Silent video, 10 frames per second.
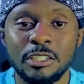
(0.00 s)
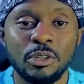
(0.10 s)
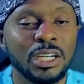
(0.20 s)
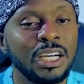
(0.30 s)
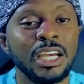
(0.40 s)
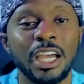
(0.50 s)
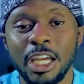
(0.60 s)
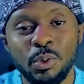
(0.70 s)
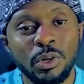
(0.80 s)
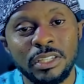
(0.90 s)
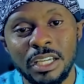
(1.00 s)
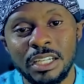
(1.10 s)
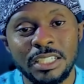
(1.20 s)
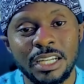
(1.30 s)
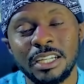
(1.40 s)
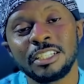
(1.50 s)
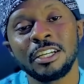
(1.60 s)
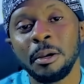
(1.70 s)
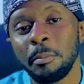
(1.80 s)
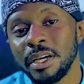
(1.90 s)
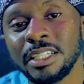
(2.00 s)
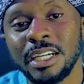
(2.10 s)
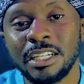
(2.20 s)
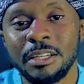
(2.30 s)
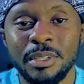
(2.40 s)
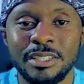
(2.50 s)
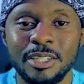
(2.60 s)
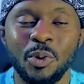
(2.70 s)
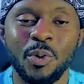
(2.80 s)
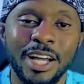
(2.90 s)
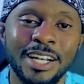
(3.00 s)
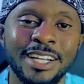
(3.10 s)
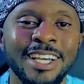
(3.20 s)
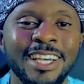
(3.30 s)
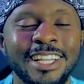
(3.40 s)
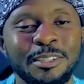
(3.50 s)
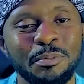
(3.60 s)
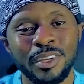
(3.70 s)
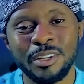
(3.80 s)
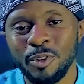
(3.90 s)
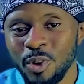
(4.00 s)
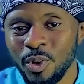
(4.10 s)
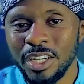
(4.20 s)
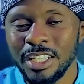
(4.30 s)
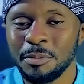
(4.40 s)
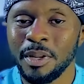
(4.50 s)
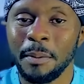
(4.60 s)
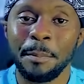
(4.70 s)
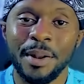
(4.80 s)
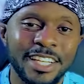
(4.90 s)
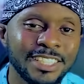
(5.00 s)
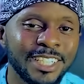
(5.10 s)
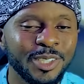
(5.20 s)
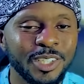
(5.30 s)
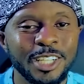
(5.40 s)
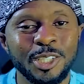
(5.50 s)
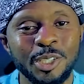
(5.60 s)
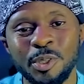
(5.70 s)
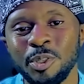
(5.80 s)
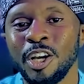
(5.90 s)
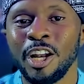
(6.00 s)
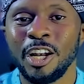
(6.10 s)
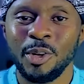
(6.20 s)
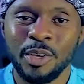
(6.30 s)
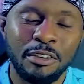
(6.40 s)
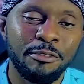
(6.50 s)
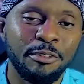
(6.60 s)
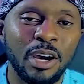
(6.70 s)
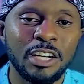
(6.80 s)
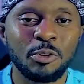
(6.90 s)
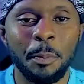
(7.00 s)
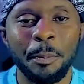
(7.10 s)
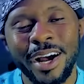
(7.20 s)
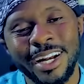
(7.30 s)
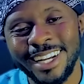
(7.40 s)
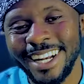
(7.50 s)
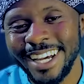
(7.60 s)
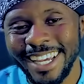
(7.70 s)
TikTok, anywhere on the internet. My tag name is Newell. It's been good. It's been a pleasure talking to you. Looking forward to part